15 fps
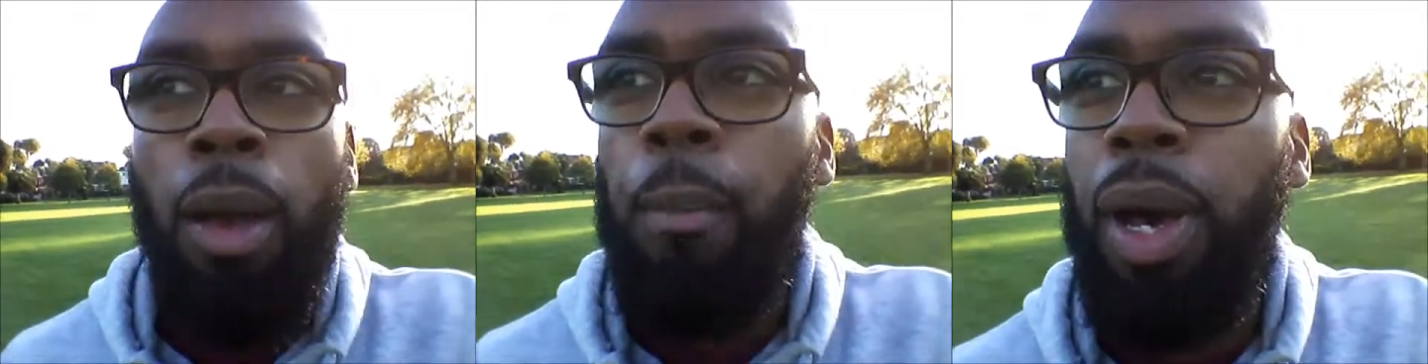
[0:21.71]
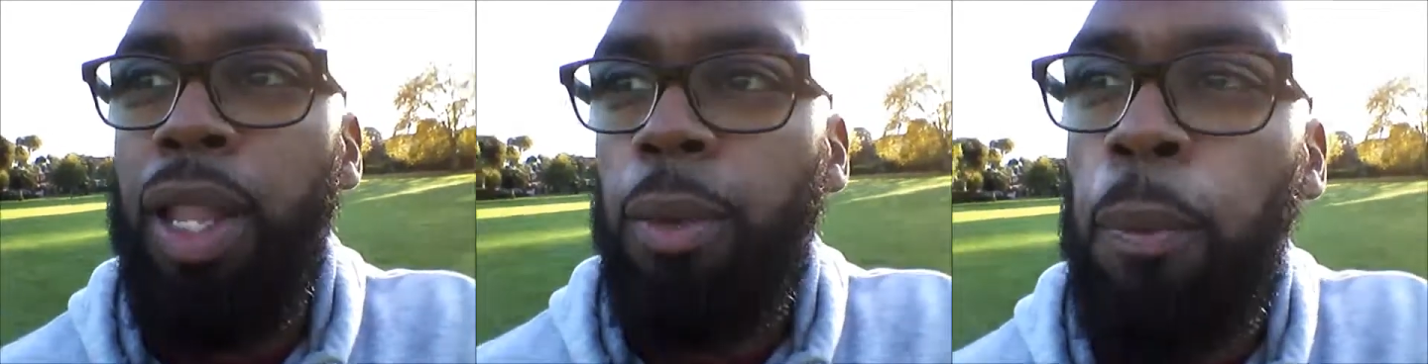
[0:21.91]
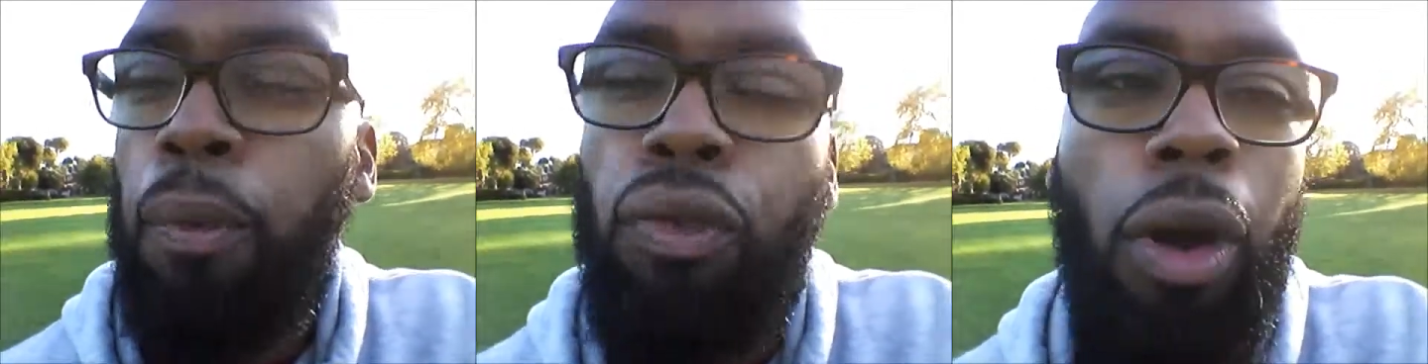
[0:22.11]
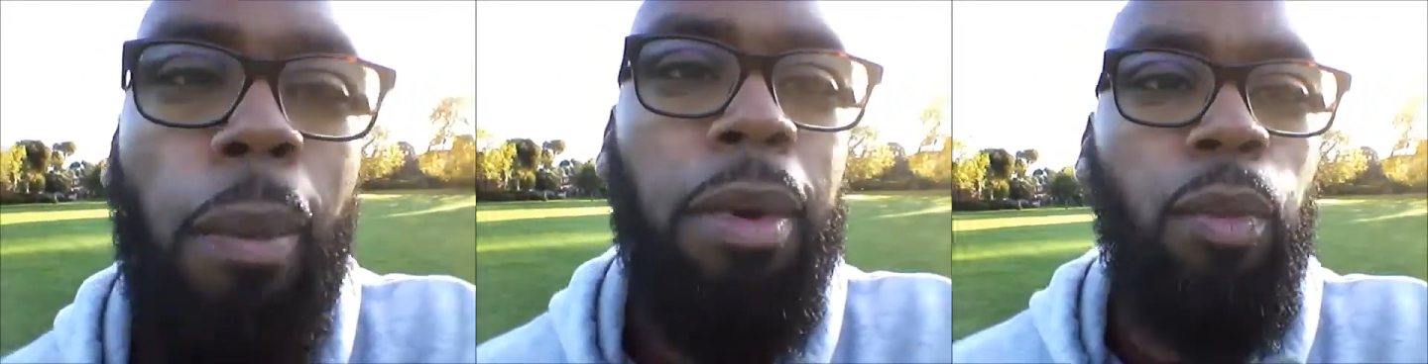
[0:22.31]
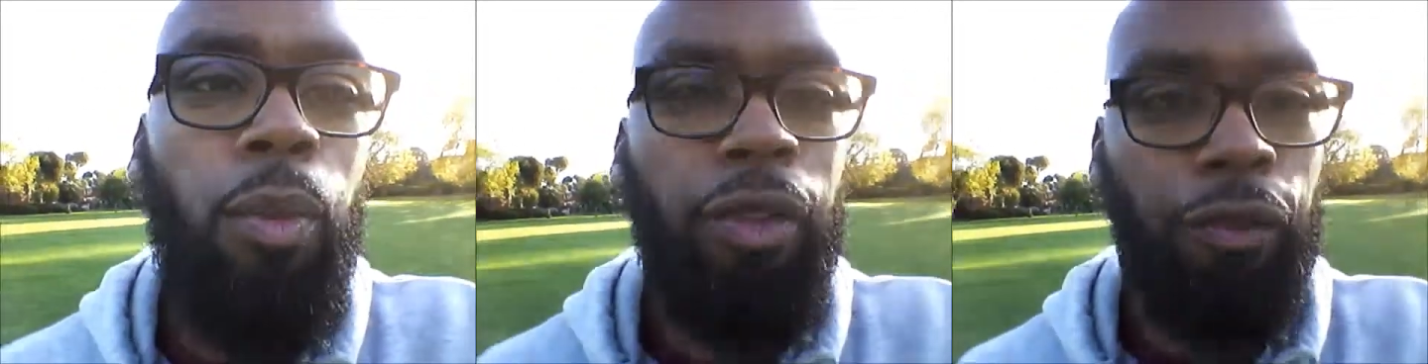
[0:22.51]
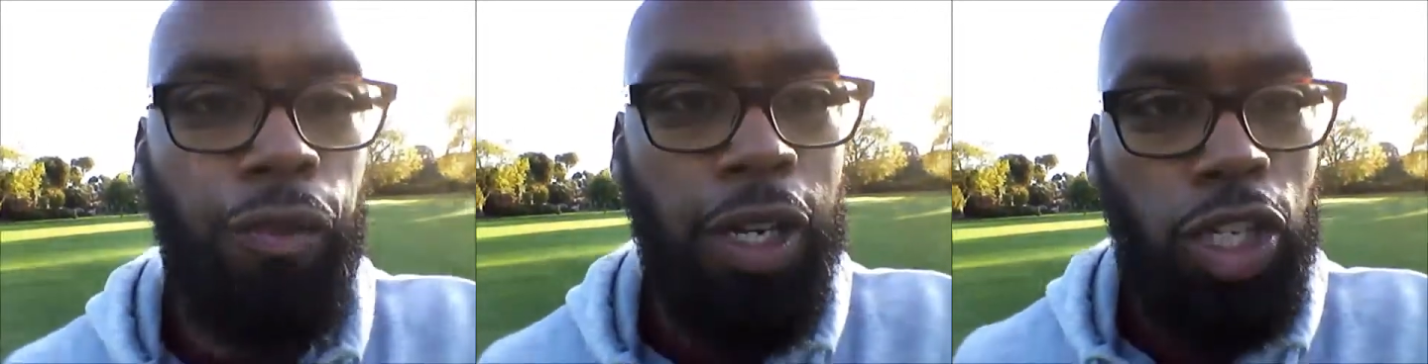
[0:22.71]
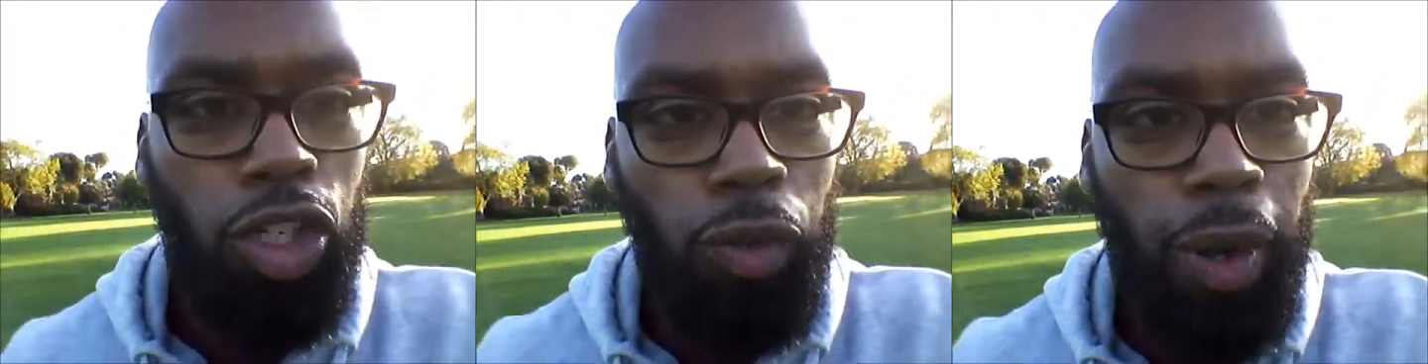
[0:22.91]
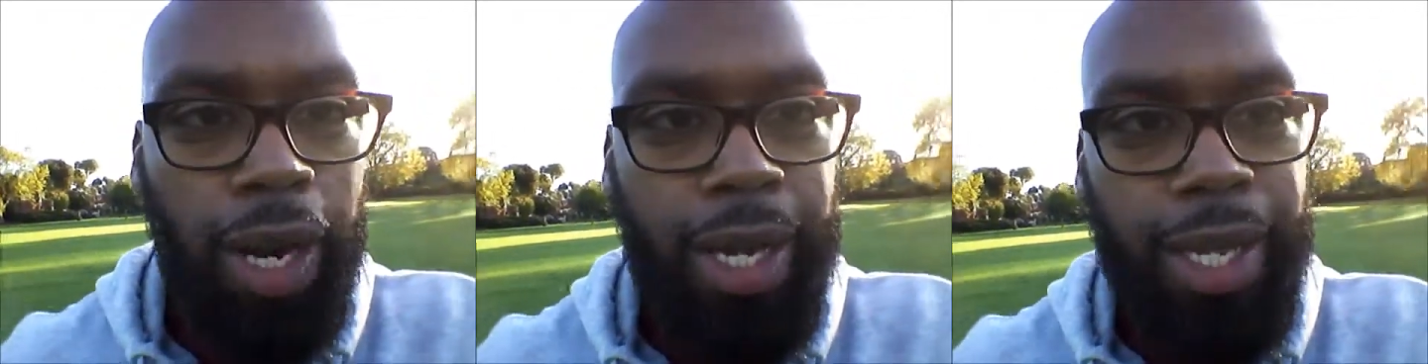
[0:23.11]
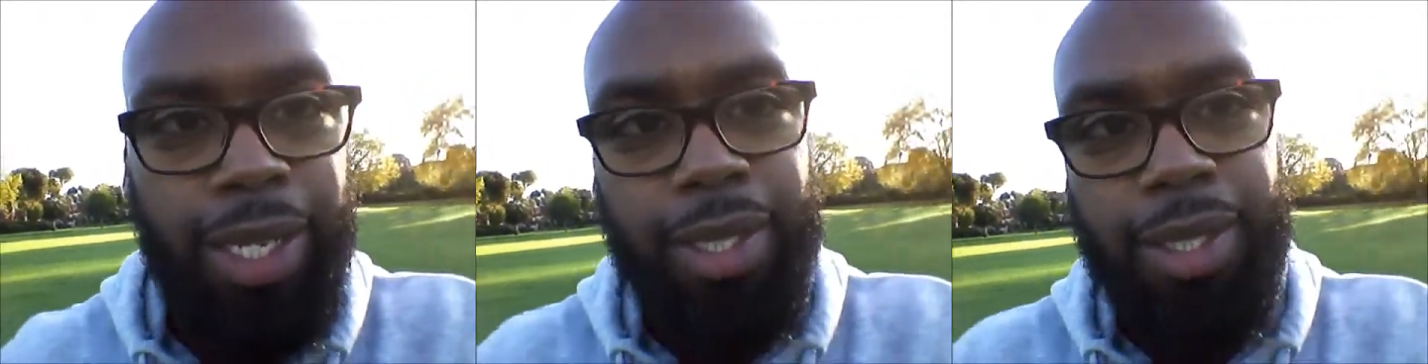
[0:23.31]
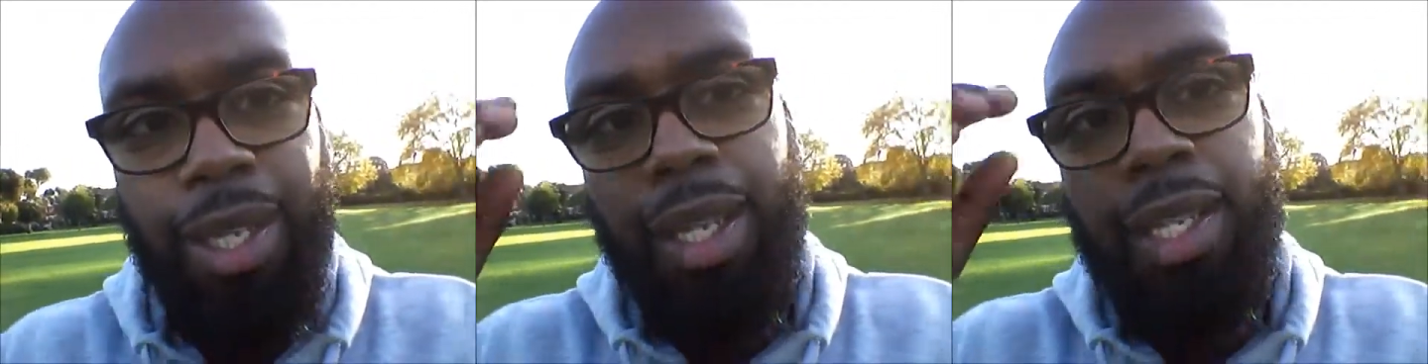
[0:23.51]
But the problem with free training
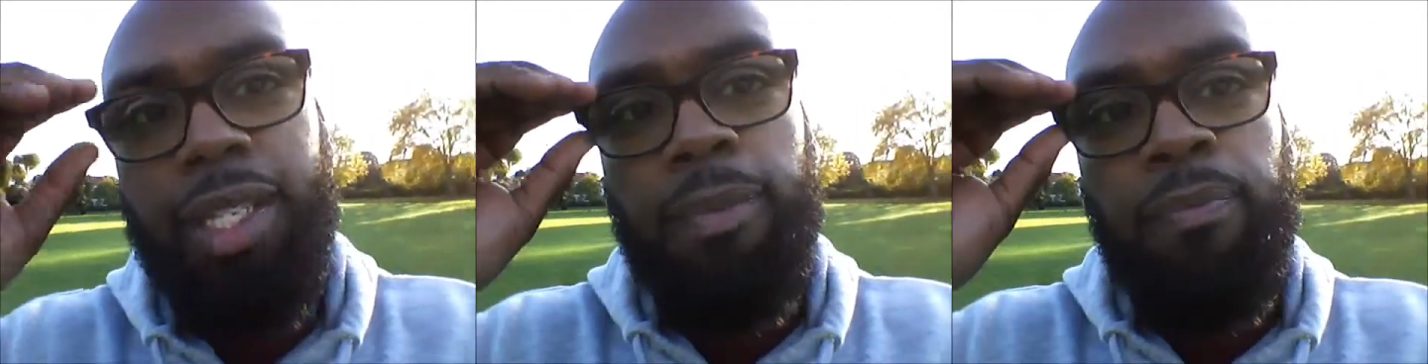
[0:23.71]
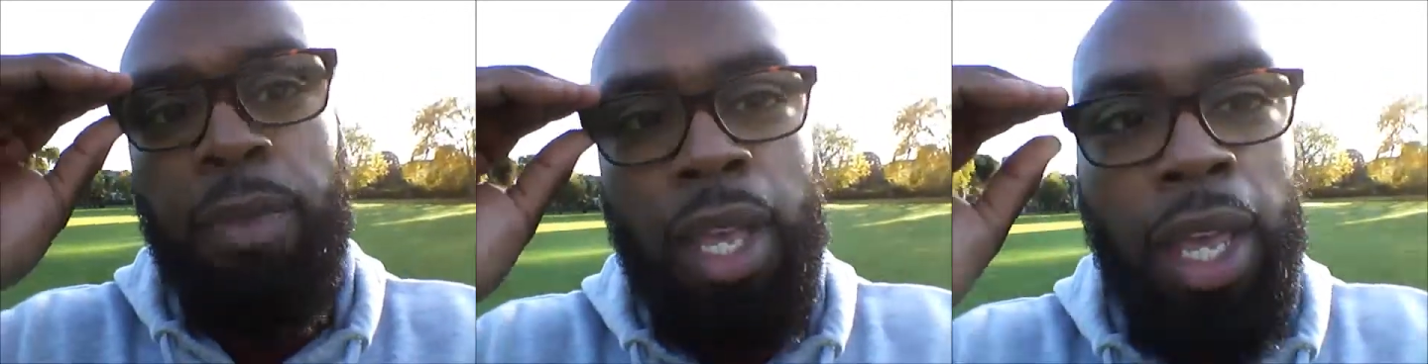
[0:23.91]
is this.